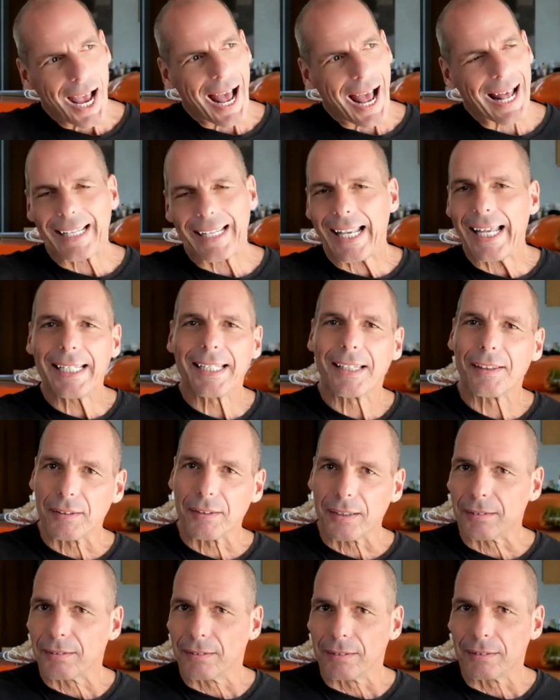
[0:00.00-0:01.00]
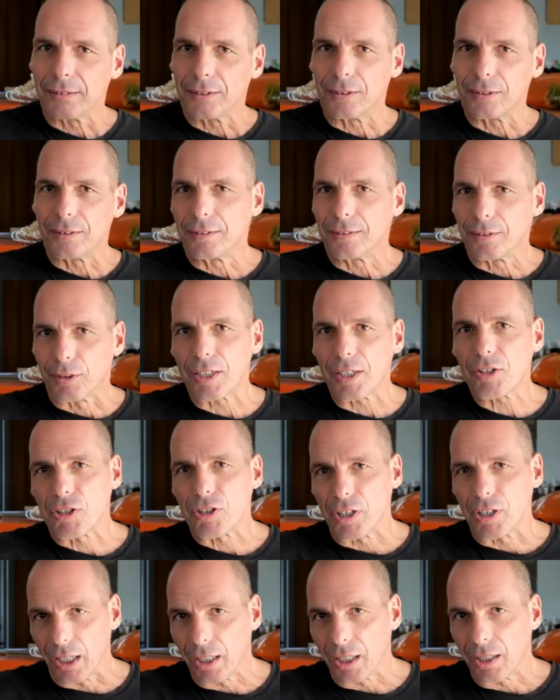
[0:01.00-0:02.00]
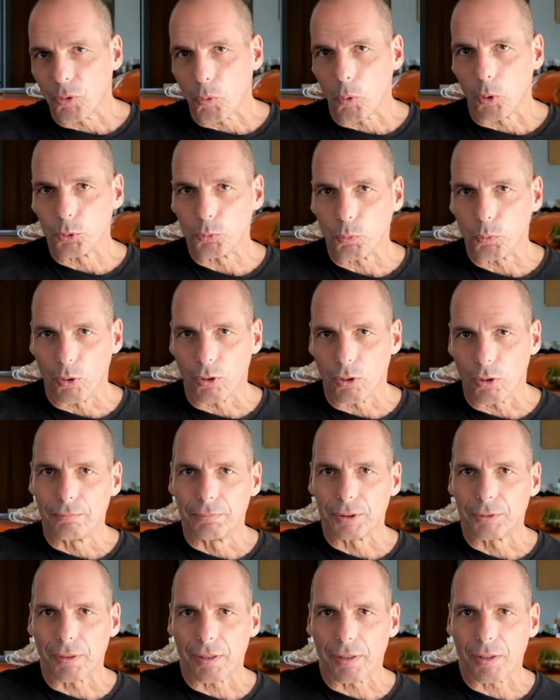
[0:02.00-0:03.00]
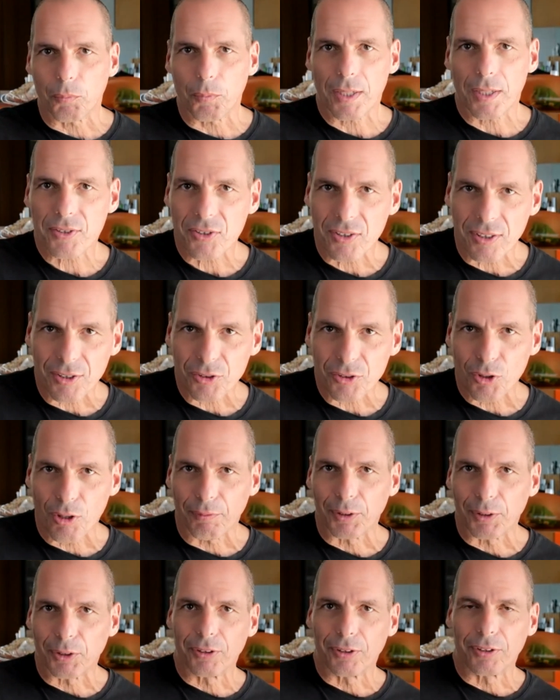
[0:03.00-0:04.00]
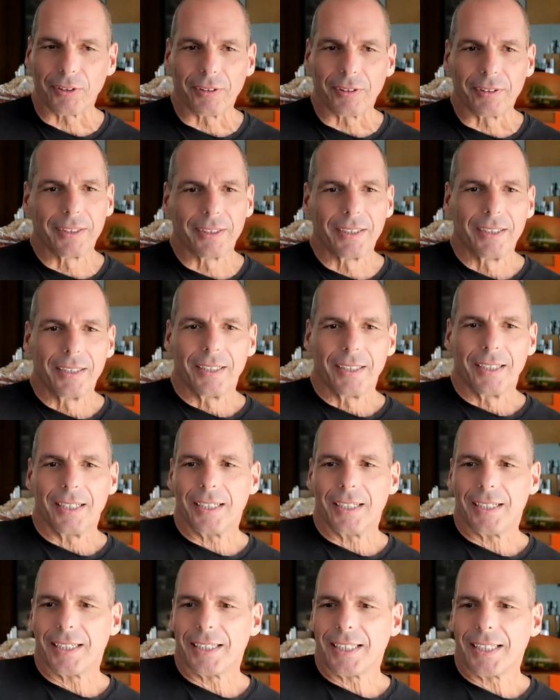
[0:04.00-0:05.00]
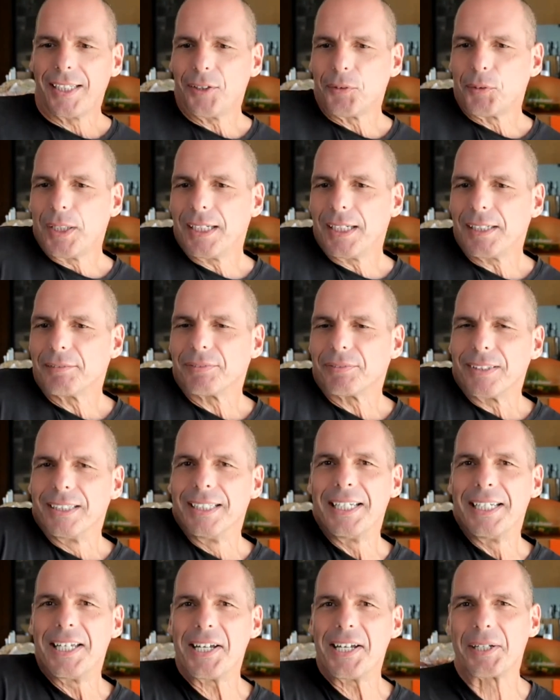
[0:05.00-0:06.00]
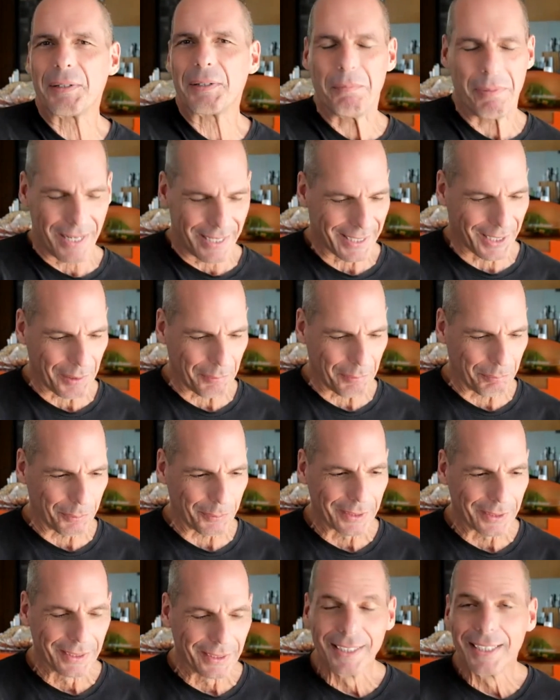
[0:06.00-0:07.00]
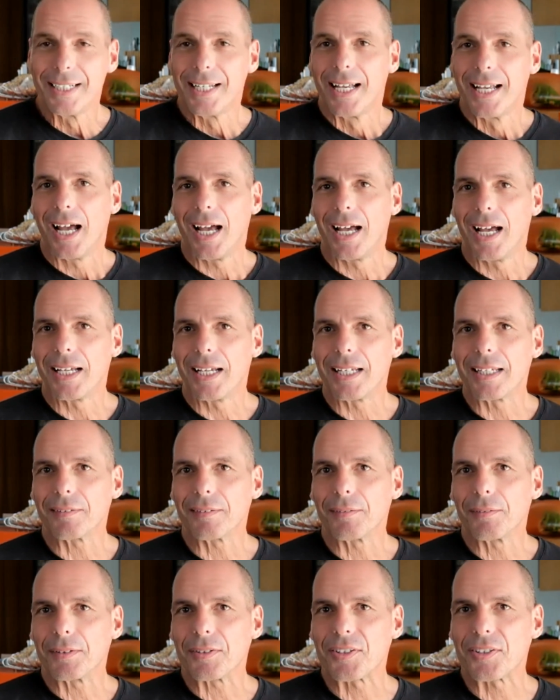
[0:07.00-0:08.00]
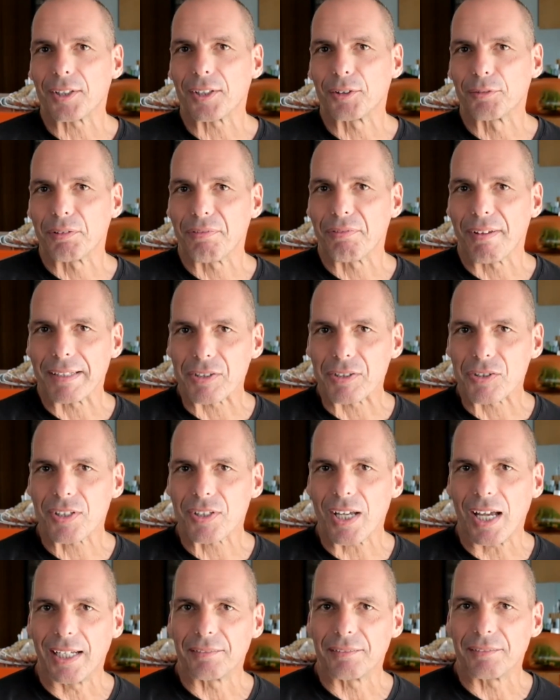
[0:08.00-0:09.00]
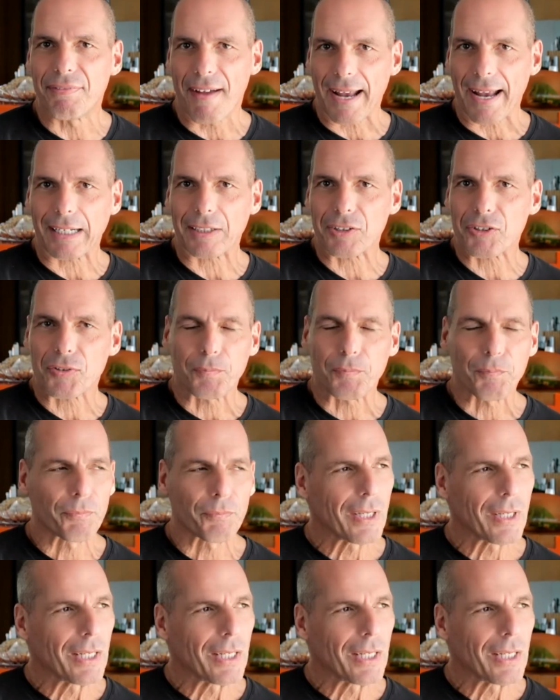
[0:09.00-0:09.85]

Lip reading: unlike the original Cold War between the West and the Soviet Union, here we have a remarkable set of events and facts.